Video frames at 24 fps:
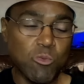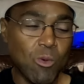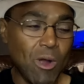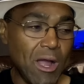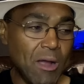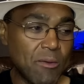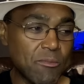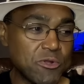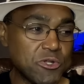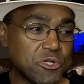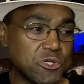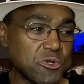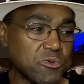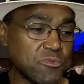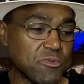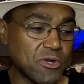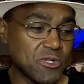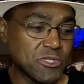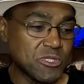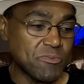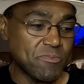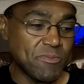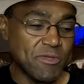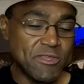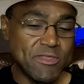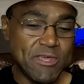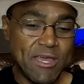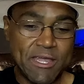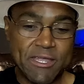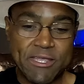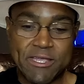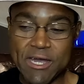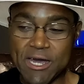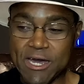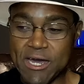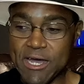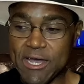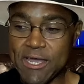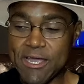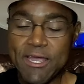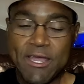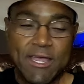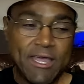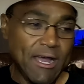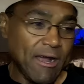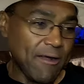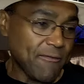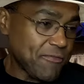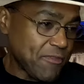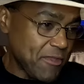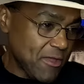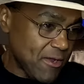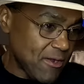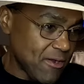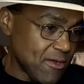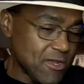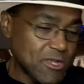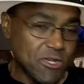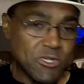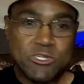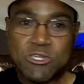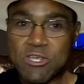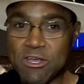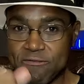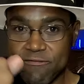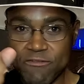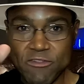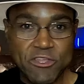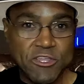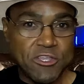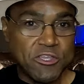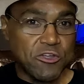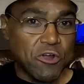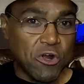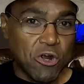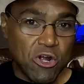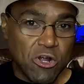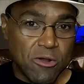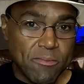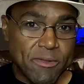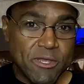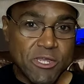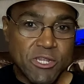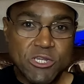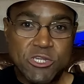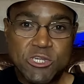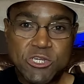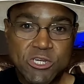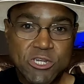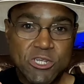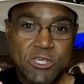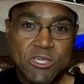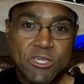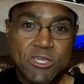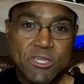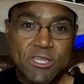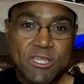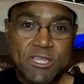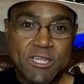why would you want to be that guy out there shoveling garbage